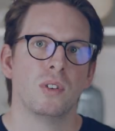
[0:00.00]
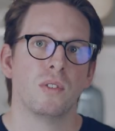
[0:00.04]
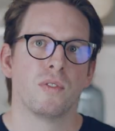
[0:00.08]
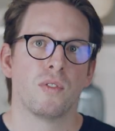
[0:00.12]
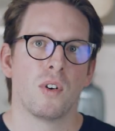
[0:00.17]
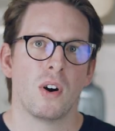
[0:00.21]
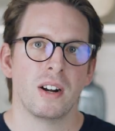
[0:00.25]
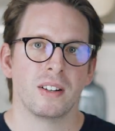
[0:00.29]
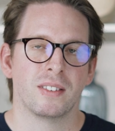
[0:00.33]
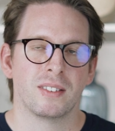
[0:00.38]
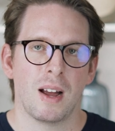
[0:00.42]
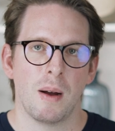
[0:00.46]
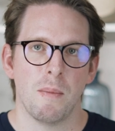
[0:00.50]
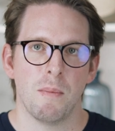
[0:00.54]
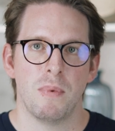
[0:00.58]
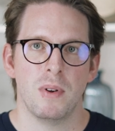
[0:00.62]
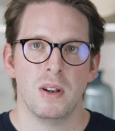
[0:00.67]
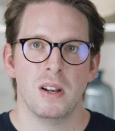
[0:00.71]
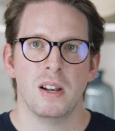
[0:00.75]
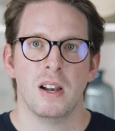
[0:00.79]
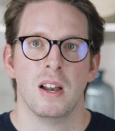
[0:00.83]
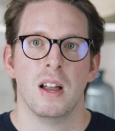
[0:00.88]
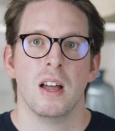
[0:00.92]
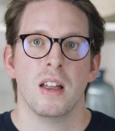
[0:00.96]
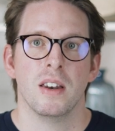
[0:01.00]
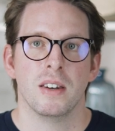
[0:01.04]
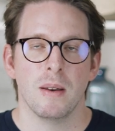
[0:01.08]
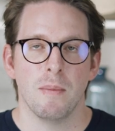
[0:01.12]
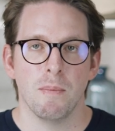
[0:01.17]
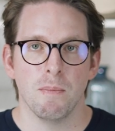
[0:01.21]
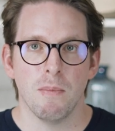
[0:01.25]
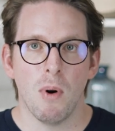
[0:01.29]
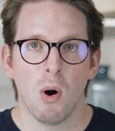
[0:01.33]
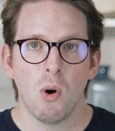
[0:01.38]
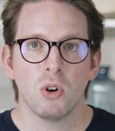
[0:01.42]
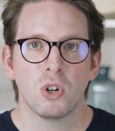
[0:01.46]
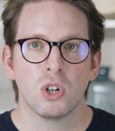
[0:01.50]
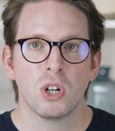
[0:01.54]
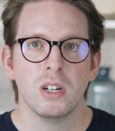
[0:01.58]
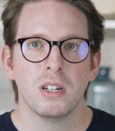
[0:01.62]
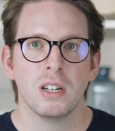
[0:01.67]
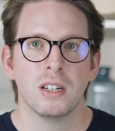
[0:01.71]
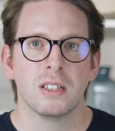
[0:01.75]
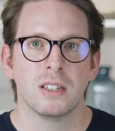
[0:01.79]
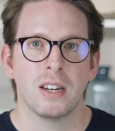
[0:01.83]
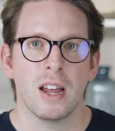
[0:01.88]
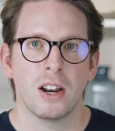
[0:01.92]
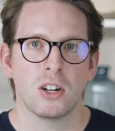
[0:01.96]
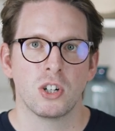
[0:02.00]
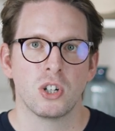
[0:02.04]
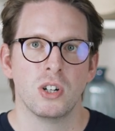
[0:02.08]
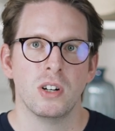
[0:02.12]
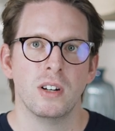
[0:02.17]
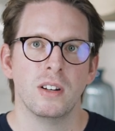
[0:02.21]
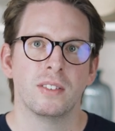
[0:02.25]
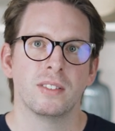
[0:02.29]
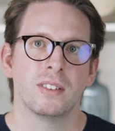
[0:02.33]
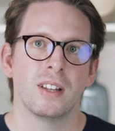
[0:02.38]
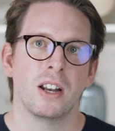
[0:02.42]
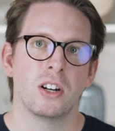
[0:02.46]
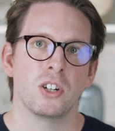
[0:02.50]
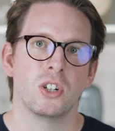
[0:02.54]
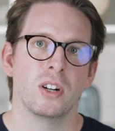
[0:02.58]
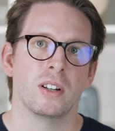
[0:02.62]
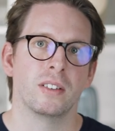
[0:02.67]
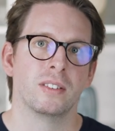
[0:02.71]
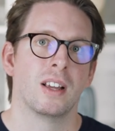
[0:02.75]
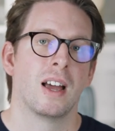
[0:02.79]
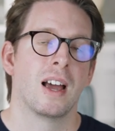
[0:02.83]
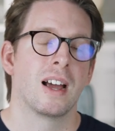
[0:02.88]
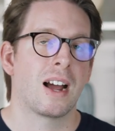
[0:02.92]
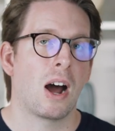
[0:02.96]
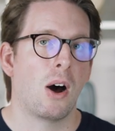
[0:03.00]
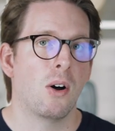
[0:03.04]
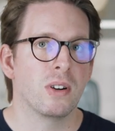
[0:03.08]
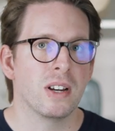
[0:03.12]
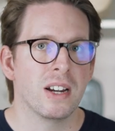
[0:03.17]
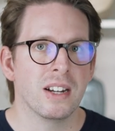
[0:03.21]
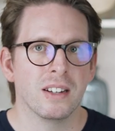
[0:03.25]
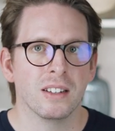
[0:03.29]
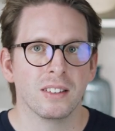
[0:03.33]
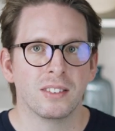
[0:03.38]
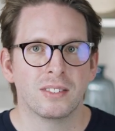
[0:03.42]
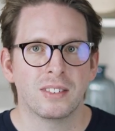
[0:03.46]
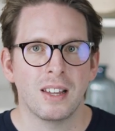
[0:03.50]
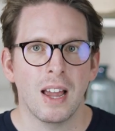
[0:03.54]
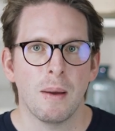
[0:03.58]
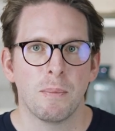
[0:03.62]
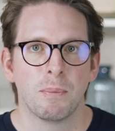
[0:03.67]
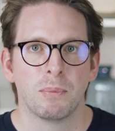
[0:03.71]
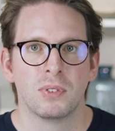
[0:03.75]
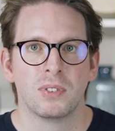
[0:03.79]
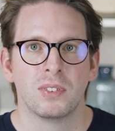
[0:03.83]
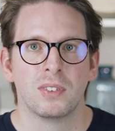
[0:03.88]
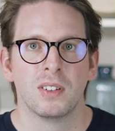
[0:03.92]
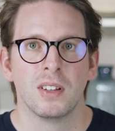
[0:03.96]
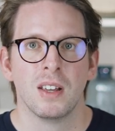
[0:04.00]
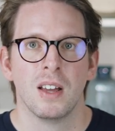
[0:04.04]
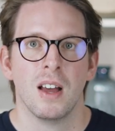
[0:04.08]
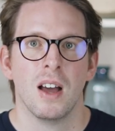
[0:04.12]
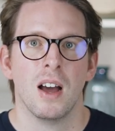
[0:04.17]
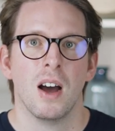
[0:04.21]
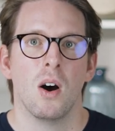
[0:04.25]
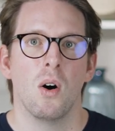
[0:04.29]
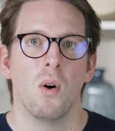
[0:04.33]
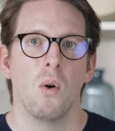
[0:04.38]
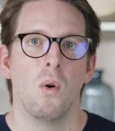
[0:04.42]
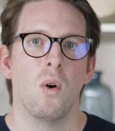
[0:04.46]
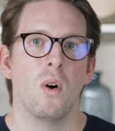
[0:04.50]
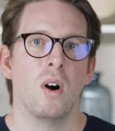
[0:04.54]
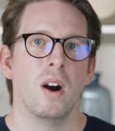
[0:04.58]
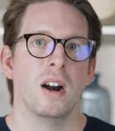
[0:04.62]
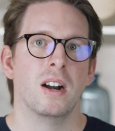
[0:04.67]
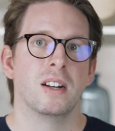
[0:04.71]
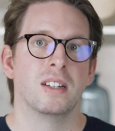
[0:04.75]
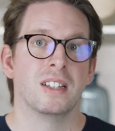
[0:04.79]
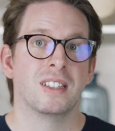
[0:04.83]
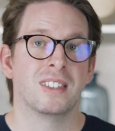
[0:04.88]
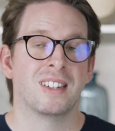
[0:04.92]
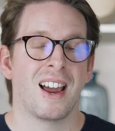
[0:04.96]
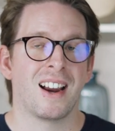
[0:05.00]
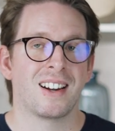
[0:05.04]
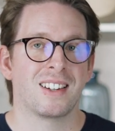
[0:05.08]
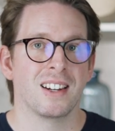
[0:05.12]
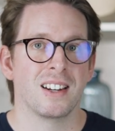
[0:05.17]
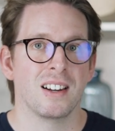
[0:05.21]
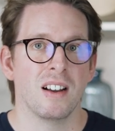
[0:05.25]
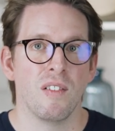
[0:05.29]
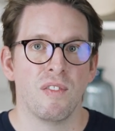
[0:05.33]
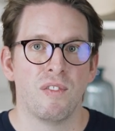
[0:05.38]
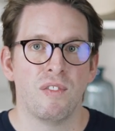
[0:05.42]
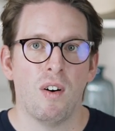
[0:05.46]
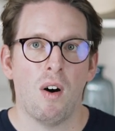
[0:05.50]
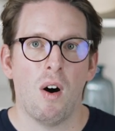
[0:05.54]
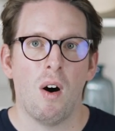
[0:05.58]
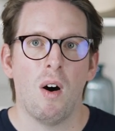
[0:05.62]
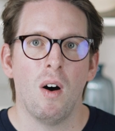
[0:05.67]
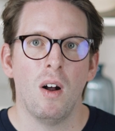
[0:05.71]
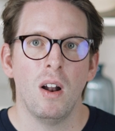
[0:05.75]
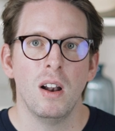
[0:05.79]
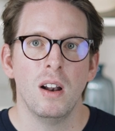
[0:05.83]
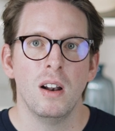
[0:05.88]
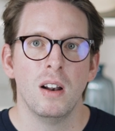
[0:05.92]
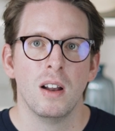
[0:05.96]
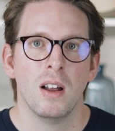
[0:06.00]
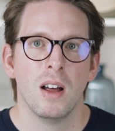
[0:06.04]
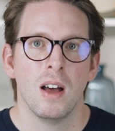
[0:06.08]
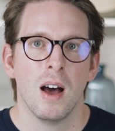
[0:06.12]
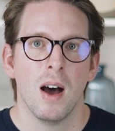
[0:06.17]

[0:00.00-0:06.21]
to, for example, the motion detection, such as counting the steps or detecting a fall,